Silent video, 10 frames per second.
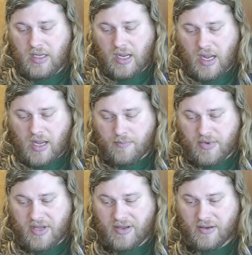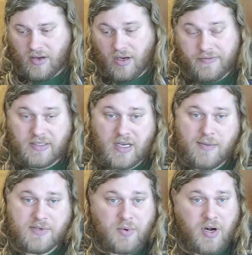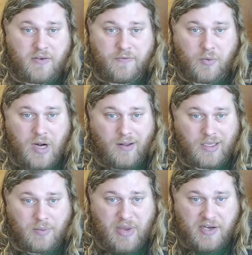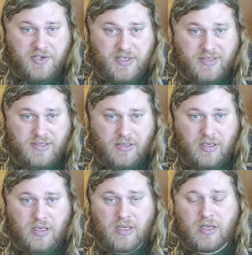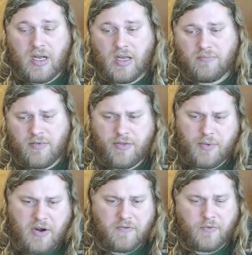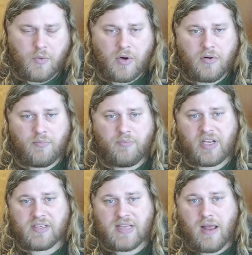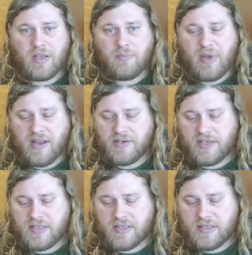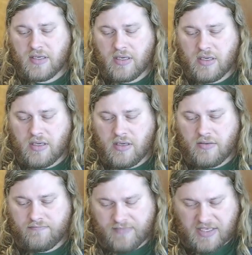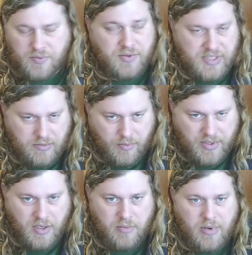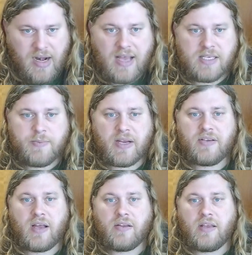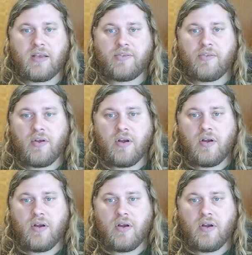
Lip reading: I'm oftentimes running 4 Howling Banshees, 3 or 4, because Howling Banshees, as we'll see when we talk about aspect techniques,